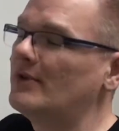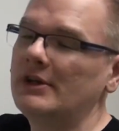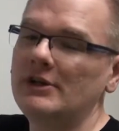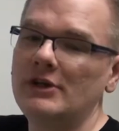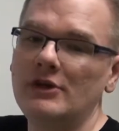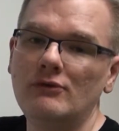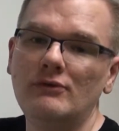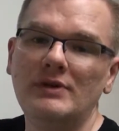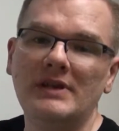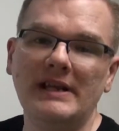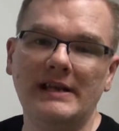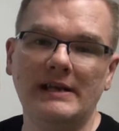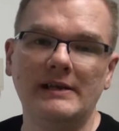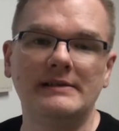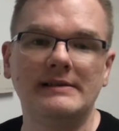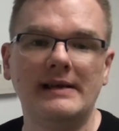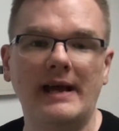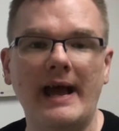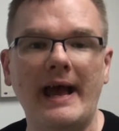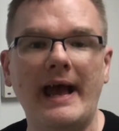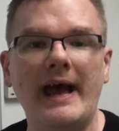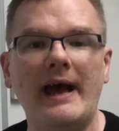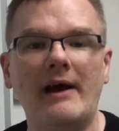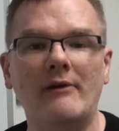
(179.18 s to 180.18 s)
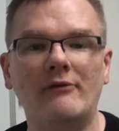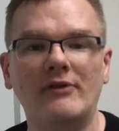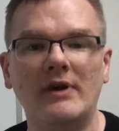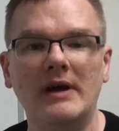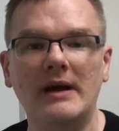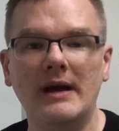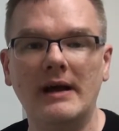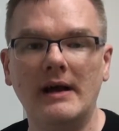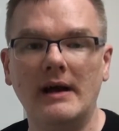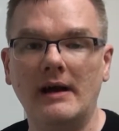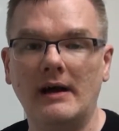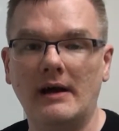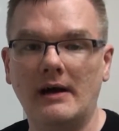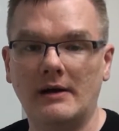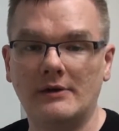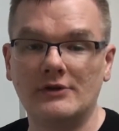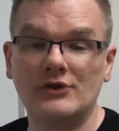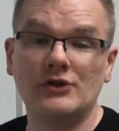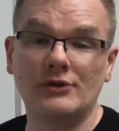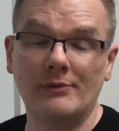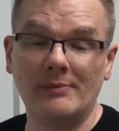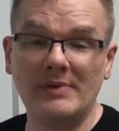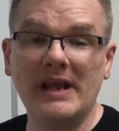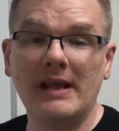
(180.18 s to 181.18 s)
that you needed to have uh,
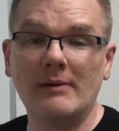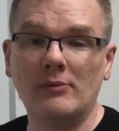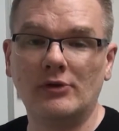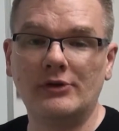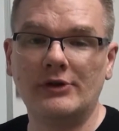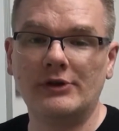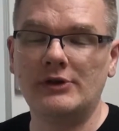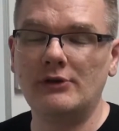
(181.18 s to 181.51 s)
to be able to